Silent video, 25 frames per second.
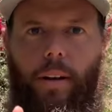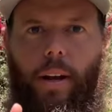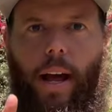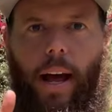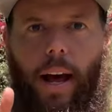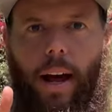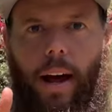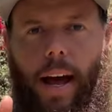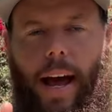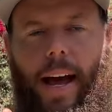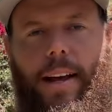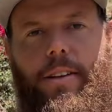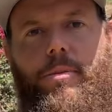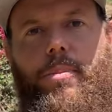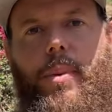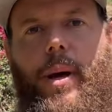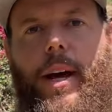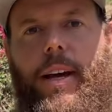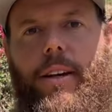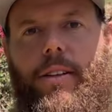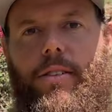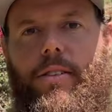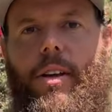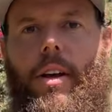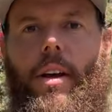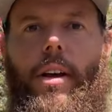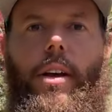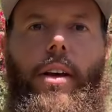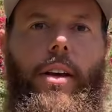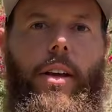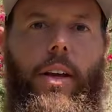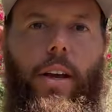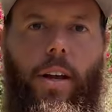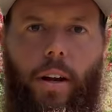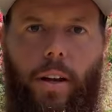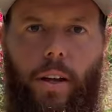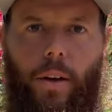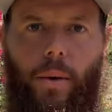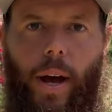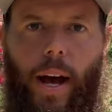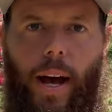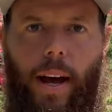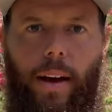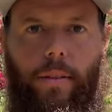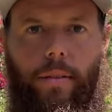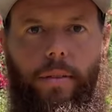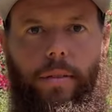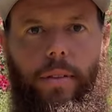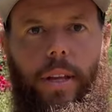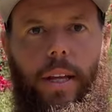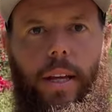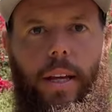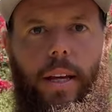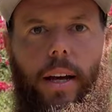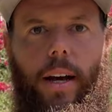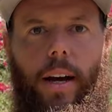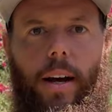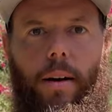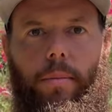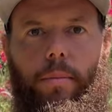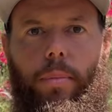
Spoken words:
aspects. You know, you have the